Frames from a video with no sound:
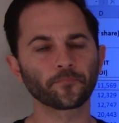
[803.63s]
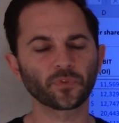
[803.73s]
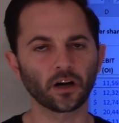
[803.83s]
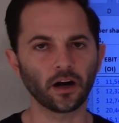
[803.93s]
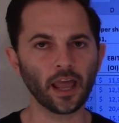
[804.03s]

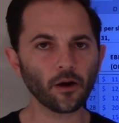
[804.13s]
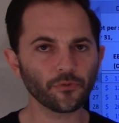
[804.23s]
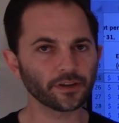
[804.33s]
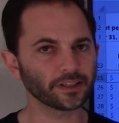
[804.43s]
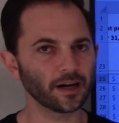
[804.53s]
A
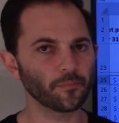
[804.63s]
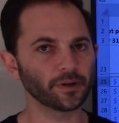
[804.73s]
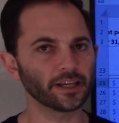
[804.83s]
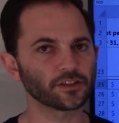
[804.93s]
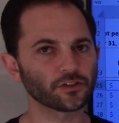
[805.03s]
healthy
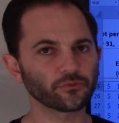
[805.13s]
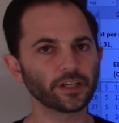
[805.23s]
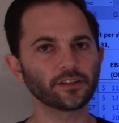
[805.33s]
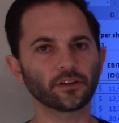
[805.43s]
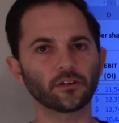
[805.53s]
company has
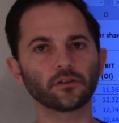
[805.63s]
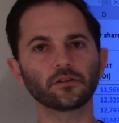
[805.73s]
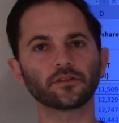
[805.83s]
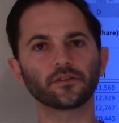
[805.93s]
3 turns